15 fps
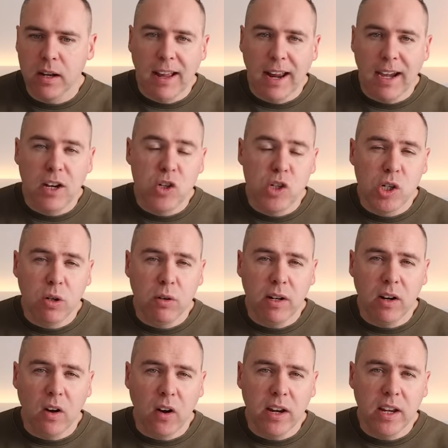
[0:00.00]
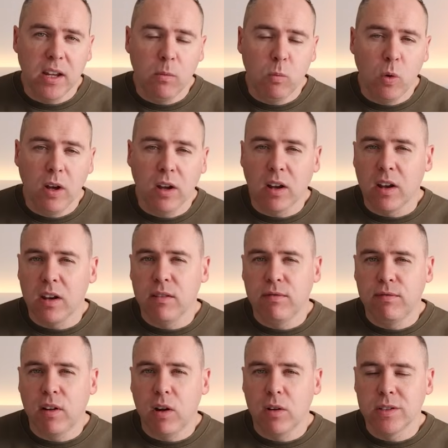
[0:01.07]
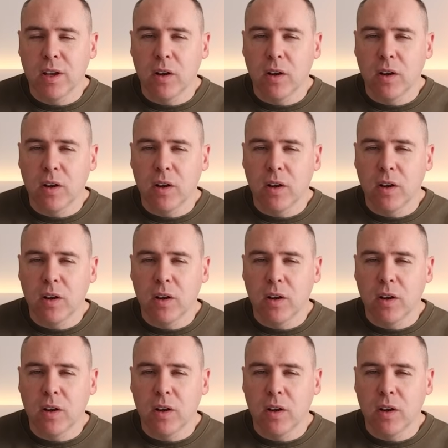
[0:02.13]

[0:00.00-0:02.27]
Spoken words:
And ensuring that I can work on the files